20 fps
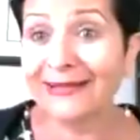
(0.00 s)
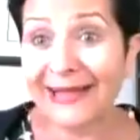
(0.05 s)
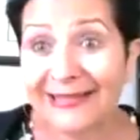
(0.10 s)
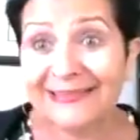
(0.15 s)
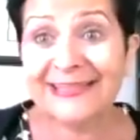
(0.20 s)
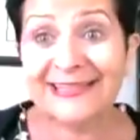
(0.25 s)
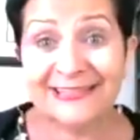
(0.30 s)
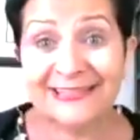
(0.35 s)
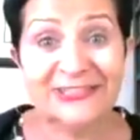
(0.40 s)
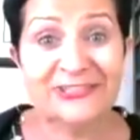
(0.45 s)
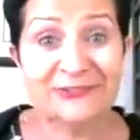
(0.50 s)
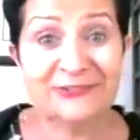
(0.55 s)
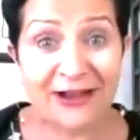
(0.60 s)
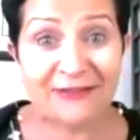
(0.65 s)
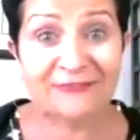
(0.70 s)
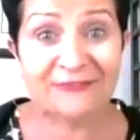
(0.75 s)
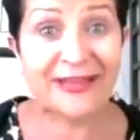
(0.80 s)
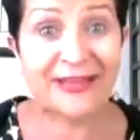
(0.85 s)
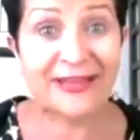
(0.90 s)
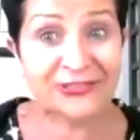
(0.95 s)
I think to
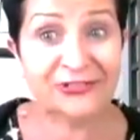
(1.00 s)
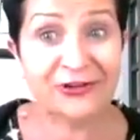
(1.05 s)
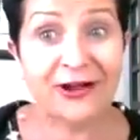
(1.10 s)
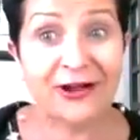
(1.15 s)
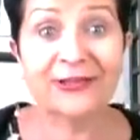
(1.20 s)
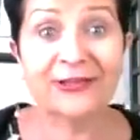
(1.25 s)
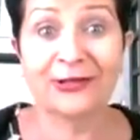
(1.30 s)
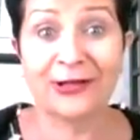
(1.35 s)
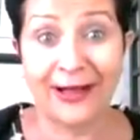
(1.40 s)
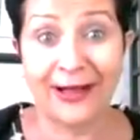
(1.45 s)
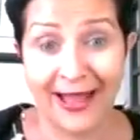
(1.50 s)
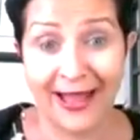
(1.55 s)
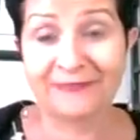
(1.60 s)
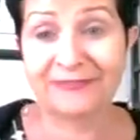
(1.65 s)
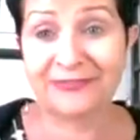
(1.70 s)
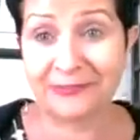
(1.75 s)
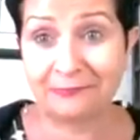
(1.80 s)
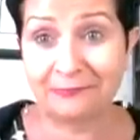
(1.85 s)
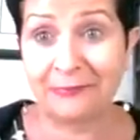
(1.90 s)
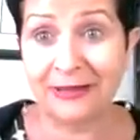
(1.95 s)
drive that truck, you got to have
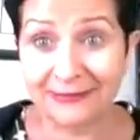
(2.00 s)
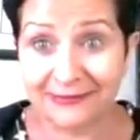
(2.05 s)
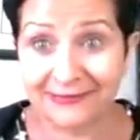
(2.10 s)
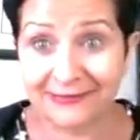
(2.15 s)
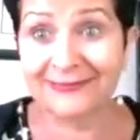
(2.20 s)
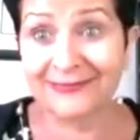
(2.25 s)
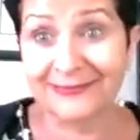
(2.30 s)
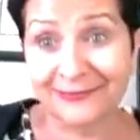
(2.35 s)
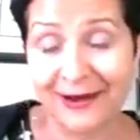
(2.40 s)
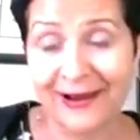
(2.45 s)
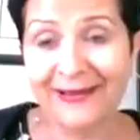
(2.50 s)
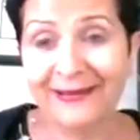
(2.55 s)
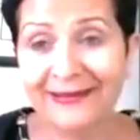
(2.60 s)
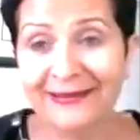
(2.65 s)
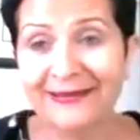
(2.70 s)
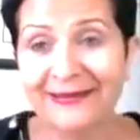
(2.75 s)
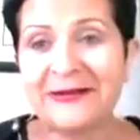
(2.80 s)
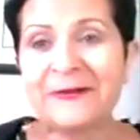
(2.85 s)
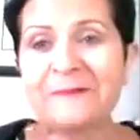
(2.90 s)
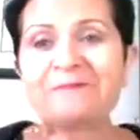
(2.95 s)
some muscles, right?
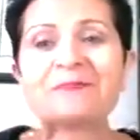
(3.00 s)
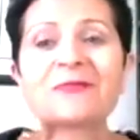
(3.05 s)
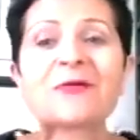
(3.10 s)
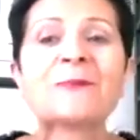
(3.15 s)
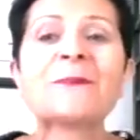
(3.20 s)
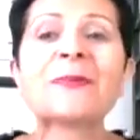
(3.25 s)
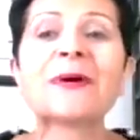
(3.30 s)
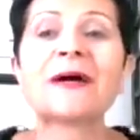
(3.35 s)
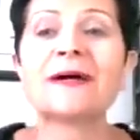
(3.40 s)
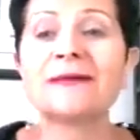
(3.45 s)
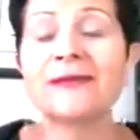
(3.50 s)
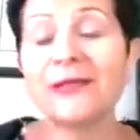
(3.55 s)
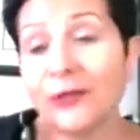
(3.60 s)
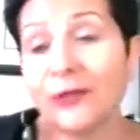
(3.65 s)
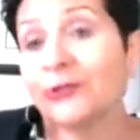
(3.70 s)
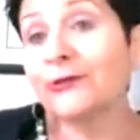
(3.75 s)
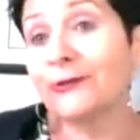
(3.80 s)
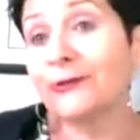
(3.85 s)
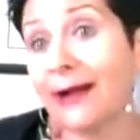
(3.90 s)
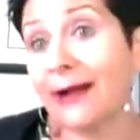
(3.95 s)
But,
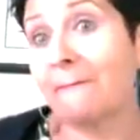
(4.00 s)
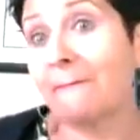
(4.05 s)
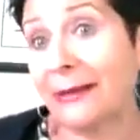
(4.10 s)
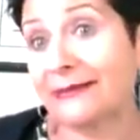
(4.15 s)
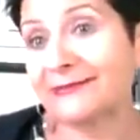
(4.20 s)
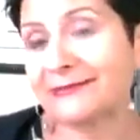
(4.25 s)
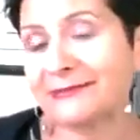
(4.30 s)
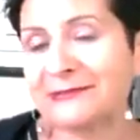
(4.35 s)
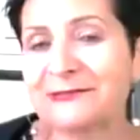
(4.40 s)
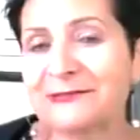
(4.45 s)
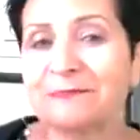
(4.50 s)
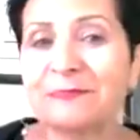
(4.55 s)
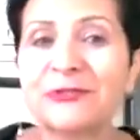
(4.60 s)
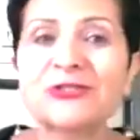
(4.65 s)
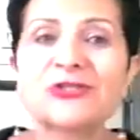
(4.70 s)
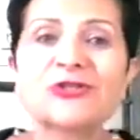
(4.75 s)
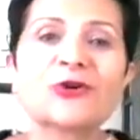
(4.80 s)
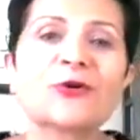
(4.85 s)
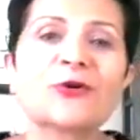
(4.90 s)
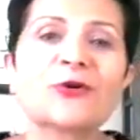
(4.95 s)
you got muscles, but
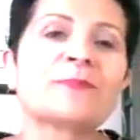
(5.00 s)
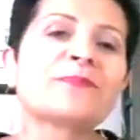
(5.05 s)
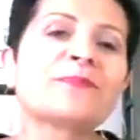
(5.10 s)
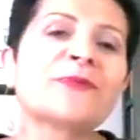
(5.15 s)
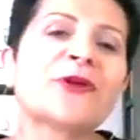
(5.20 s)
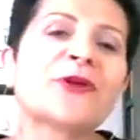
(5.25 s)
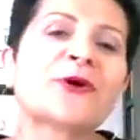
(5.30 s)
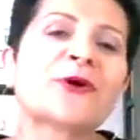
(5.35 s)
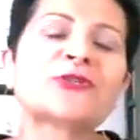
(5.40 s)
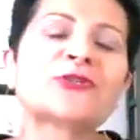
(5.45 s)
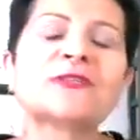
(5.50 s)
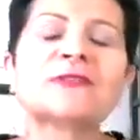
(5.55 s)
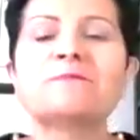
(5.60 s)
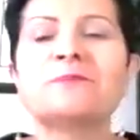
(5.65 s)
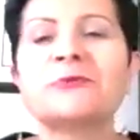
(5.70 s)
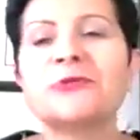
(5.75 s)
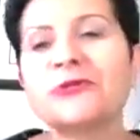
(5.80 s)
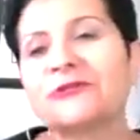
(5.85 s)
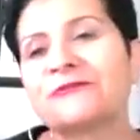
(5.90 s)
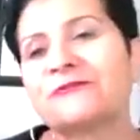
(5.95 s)
she's
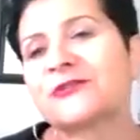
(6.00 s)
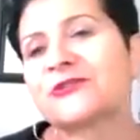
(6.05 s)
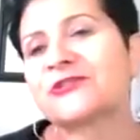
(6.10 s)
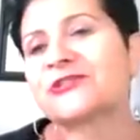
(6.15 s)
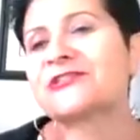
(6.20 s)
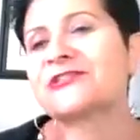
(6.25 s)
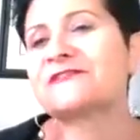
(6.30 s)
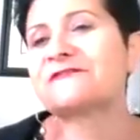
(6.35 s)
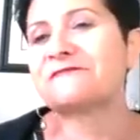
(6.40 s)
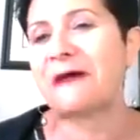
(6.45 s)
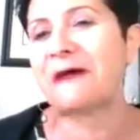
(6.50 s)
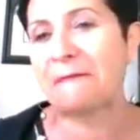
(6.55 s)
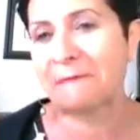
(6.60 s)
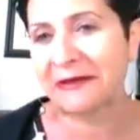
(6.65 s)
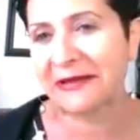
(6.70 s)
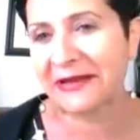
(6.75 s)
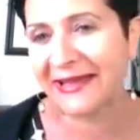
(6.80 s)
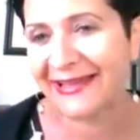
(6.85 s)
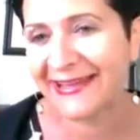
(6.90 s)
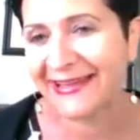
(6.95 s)
beautiful, she's
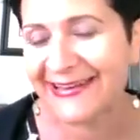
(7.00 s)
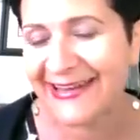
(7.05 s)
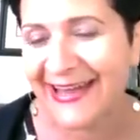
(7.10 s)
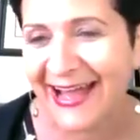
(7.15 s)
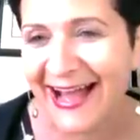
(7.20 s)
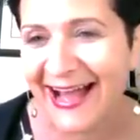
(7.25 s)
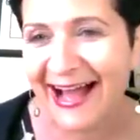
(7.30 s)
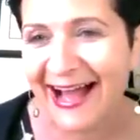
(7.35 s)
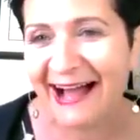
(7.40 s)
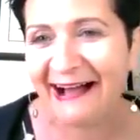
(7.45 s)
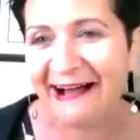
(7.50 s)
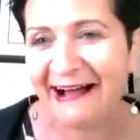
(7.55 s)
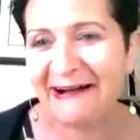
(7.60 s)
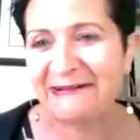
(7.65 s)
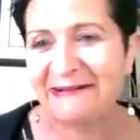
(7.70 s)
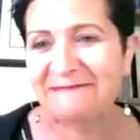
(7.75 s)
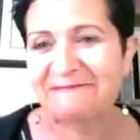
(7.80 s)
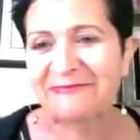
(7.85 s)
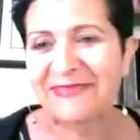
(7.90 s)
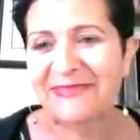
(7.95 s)
feminine.
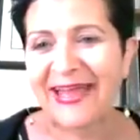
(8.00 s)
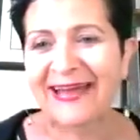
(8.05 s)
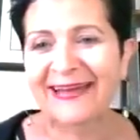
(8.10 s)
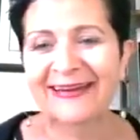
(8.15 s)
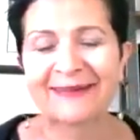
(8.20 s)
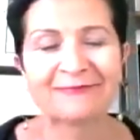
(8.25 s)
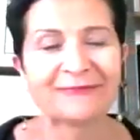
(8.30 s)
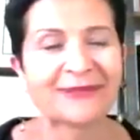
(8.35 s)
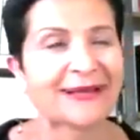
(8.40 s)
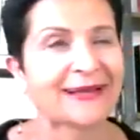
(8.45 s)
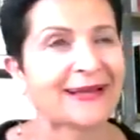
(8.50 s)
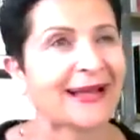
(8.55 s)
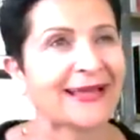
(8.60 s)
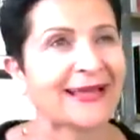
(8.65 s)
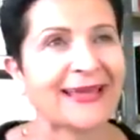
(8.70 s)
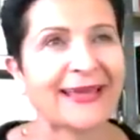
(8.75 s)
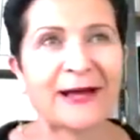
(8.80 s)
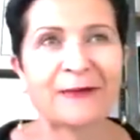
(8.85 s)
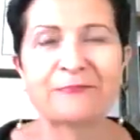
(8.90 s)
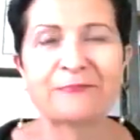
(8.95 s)
And I'm like, I
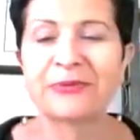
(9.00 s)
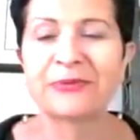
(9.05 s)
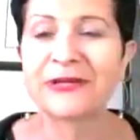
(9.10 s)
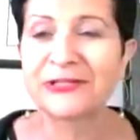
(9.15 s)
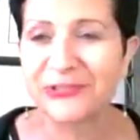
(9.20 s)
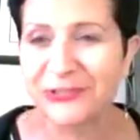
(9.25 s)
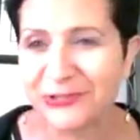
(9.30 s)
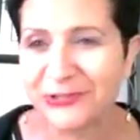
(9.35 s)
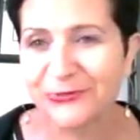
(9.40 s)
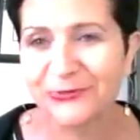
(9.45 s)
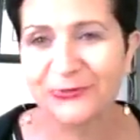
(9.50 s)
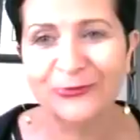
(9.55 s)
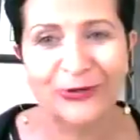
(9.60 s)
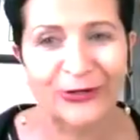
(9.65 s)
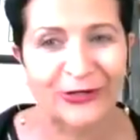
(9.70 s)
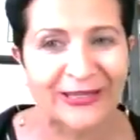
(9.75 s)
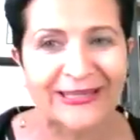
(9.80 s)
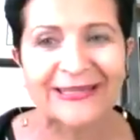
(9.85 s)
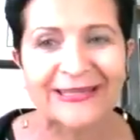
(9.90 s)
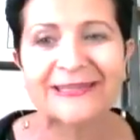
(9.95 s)
cannot picture you
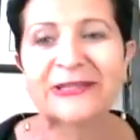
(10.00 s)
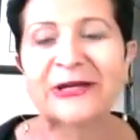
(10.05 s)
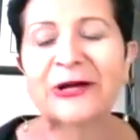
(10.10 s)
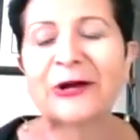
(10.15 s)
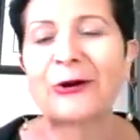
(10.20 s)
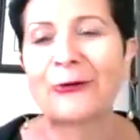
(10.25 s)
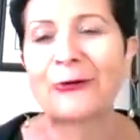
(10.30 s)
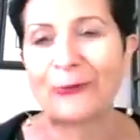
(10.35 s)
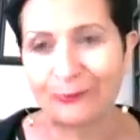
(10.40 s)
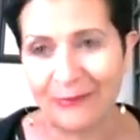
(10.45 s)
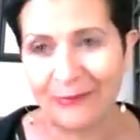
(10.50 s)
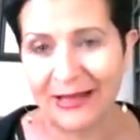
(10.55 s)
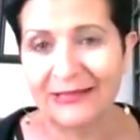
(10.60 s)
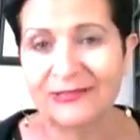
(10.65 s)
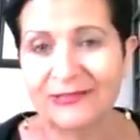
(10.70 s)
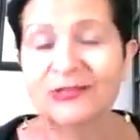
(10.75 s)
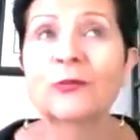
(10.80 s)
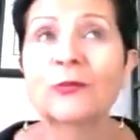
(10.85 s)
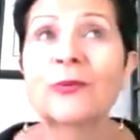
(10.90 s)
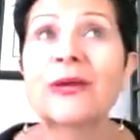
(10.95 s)
working in the coal
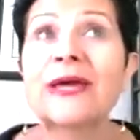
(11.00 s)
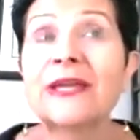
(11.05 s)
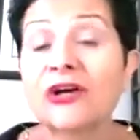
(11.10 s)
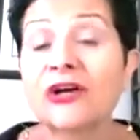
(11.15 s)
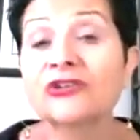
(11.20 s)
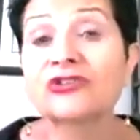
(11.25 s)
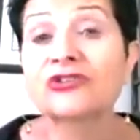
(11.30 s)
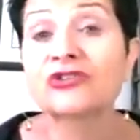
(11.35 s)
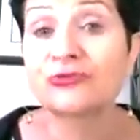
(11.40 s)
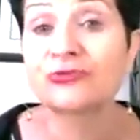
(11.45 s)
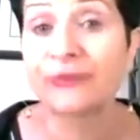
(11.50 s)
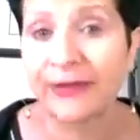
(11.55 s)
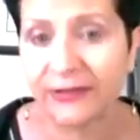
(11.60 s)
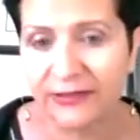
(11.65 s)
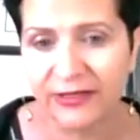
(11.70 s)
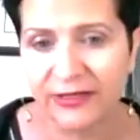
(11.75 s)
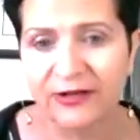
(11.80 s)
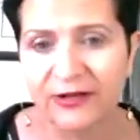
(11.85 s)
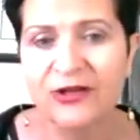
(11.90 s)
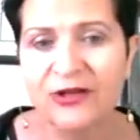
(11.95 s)
mine. So in
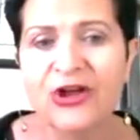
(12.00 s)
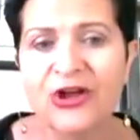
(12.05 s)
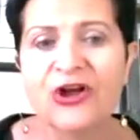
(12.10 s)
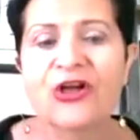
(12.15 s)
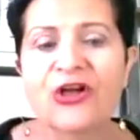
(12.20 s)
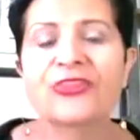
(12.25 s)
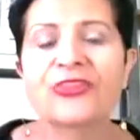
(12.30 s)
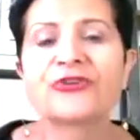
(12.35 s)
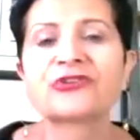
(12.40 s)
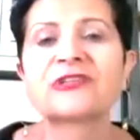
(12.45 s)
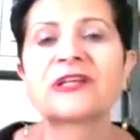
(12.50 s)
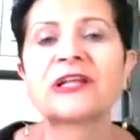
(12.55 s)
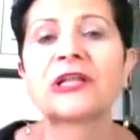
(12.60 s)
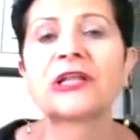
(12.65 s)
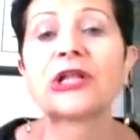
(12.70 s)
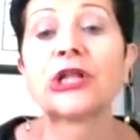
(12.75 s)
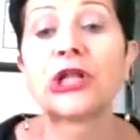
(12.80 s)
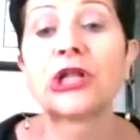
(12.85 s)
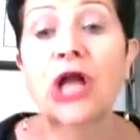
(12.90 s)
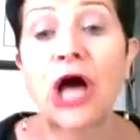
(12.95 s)
Australia, there's a
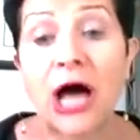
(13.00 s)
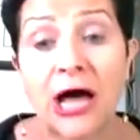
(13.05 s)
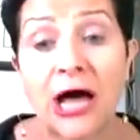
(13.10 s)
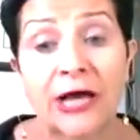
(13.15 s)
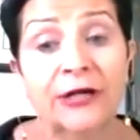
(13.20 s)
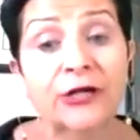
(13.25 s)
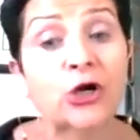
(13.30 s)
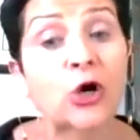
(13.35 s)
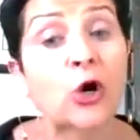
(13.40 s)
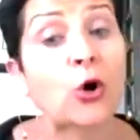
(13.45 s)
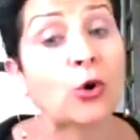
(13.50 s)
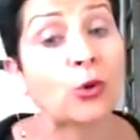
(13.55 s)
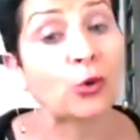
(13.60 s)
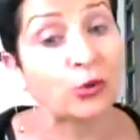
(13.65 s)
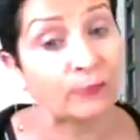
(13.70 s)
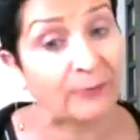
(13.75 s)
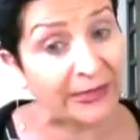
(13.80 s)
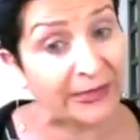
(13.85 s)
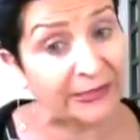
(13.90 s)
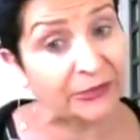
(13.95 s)
lot of coal
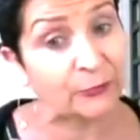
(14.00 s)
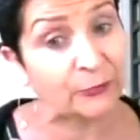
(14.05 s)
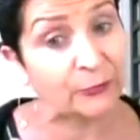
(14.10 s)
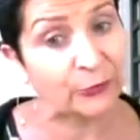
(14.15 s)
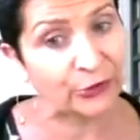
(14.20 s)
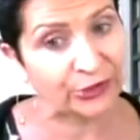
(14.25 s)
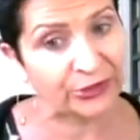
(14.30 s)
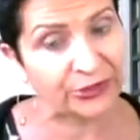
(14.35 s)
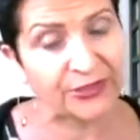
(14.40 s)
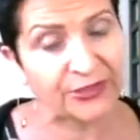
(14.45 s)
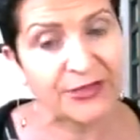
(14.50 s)
mining work.